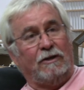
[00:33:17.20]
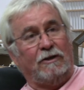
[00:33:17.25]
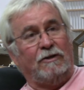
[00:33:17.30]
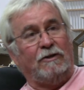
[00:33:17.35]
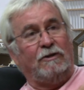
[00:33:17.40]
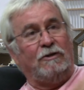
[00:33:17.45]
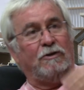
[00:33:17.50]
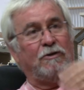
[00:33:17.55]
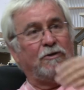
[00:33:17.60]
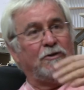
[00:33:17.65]

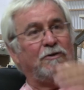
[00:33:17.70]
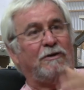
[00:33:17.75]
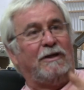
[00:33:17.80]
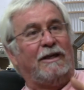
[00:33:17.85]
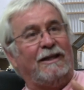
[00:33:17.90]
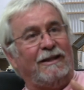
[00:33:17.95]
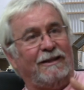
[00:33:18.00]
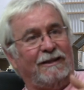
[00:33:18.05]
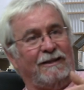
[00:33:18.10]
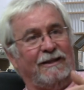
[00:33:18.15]
you
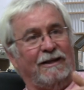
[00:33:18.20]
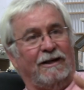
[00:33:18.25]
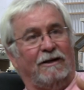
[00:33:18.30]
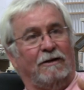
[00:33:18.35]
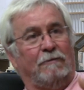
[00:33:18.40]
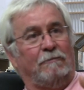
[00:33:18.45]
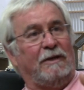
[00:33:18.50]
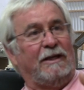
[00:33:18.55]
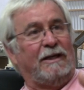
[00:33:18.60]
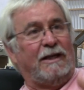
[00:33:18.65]
get
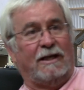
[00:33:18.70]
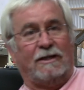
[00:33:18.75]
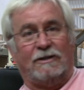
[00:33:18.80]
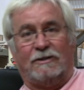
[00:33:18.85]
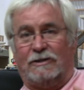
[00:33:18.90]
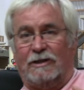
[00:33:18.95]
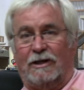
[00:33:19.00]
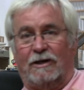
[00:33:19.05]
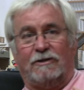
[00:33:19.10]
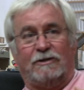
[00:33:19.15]
there,
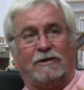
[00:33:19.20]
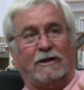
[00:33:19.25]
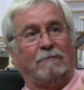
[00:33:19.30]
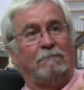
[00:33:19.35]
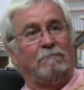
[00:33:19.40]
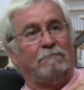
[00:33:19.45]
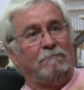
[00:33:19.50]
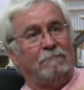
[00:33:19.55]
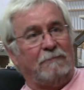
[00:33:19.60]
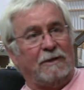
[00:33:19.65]
because there's a
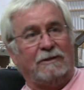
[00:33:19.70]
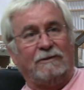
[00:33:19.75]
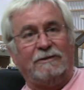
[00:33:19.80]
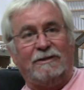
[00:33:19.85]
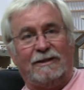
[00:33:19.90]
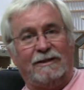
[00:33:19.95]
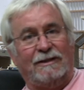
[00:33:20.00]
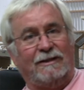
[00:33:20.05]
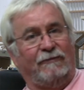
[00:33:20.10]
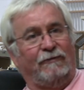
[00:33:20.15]

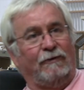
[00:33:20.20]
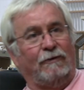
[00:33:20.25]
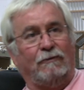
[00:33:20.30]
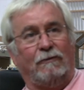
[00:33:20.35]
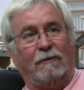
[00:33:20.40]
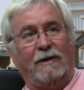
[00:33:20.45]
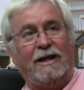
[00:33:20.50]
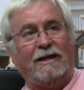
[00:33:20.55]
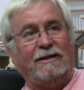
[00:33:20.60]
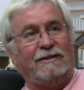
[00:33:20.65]
million different
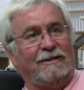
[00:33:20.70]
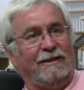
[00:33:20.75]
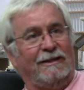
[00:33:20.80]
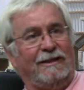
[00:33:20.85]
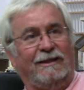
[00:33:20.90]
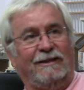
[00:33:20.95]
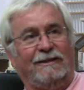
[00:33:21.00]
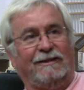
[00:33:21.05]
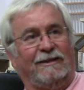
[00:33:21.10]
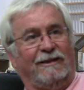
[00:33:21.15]
ways to
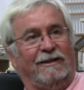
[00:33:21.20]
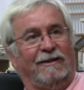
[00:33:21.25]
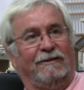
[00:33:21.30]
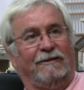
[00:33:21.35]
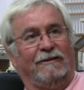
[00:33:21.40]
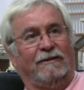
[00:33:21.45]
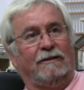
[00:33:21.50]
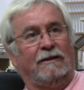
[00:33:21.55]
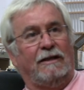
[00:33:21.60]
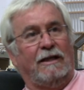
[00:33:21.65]
get
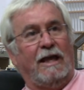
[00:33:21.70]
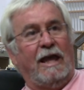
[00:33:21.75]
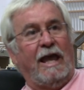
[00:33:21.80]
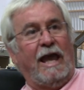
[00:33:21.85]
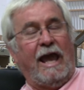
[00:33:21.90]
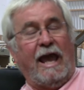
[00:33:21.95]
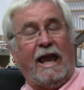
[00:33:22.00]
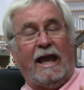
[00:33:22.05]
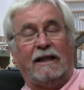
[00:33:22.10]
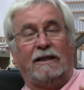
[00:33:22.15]
there.
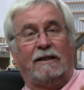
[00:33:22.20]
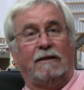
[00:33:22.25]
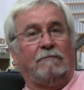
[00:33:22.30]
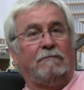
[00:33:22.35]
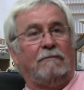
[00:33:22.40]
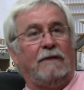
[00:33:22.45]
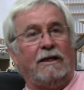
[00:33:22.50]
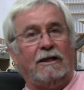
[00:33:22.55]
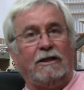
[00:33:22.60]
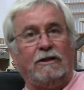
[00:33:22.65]
And the
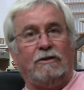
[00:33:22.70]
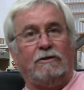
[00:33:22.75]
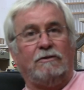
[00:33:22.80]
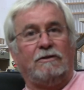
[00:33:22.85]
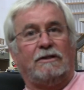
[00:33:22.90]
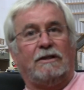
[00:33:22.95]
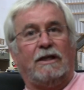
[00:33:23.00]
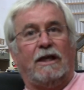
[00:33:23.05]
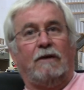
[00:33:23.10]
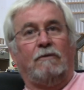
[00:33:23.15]
minute you
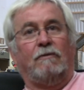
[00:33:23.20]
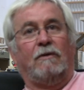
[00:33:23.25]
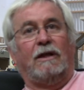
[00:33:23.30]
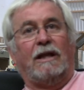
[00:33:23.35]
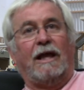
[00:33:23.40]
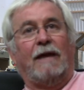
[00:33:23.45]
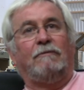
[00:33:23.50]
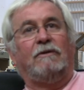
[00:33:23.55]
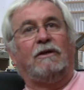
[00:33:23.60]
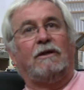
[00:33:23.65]
say,
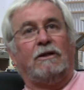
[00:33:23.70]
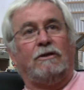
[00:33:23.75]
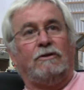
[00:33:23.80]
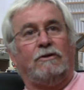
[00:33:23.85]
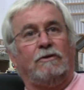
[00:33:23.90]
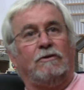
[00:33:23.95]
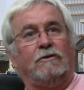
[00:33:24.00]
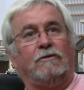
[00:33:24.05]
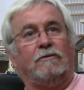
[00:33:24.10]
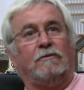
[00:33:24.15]
well, I'm going to
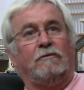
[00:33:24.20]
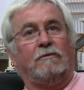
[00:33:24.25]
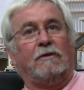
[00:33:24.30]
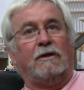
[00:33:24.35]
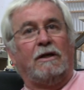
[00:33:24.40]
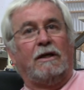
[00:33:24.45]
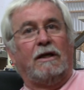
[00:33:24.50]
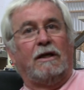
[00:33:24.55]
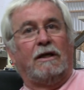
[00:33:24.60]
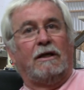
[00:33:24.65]
do
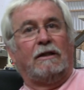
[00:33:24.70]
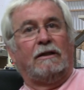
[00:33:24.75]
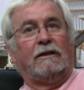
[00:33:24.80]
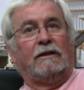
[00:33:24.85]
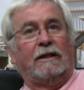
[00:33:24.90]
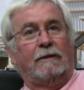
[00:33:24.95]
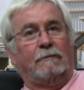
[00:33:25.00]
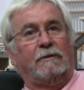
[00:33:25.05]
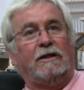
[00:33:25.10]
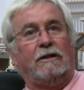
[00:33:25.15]

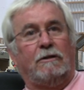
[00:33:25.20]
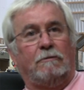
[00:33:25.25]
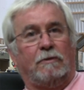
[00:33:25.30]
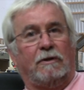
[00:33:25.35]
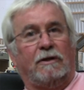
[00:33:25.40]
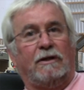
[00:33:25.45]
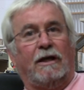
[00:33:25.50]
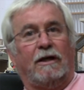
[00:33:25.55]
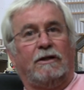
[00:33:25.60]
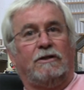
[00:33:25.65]
limited
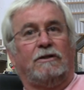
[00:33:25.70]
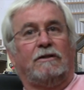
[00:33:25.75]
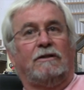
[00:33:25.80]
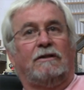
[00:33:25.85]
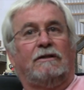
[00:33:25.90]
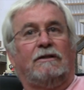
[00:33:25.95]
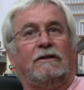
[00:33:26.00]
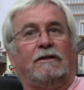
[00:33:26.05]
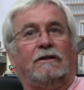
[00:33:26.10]
production